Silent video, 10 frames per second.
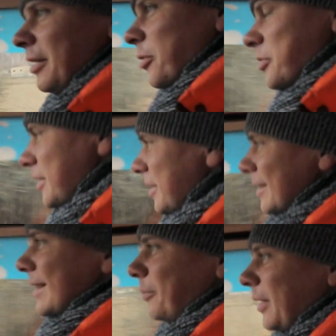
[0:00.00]
blocks the
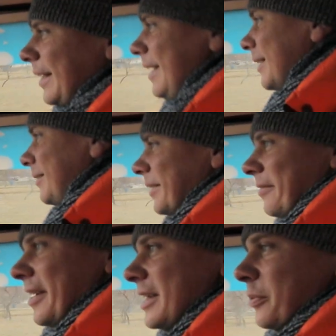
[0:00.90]
whole world.
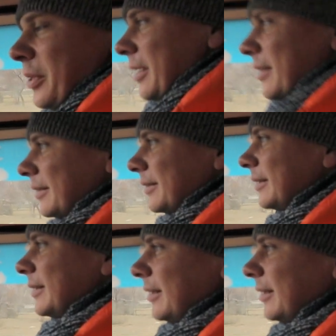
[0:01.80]
Global warming,